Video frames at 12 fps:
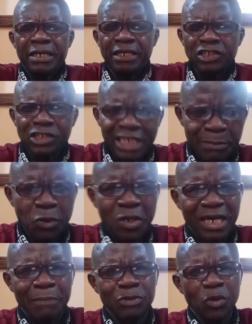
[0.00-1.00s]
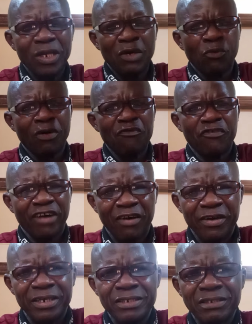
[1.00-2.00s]
A syllable can be only one
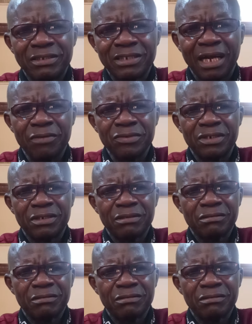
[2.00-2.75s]
vowel sound.